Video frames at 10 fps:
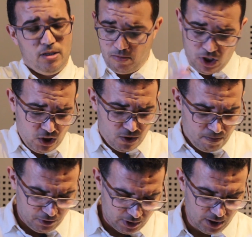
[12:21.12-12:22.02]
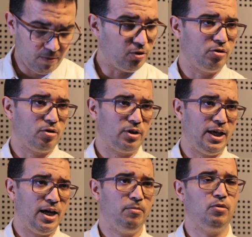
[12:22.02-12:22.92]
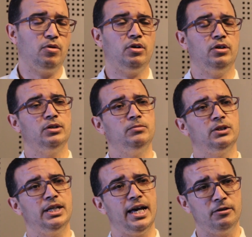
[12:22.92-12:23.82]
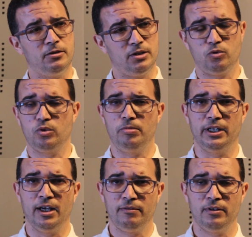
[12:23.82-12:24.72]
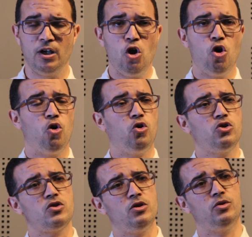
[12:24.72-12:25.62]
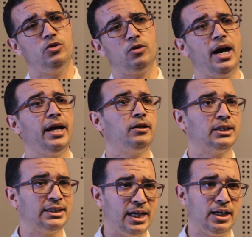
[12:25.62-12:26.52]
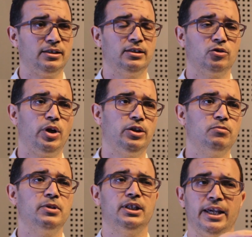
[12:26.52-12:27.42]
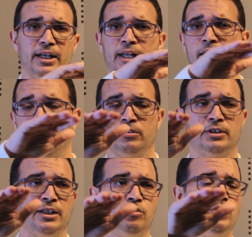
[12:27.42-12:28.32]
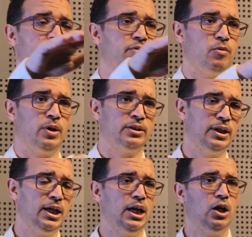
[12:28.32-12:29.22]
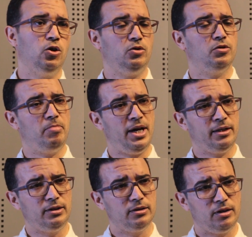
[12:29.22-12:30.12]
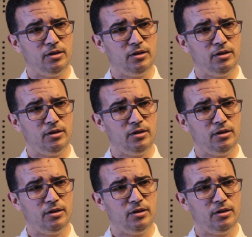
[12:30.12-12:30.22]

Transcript: Just put them on your tap or hold them together. It would be enough. Also your eye contact. Try to maintain an eye contact with everyone on the panel.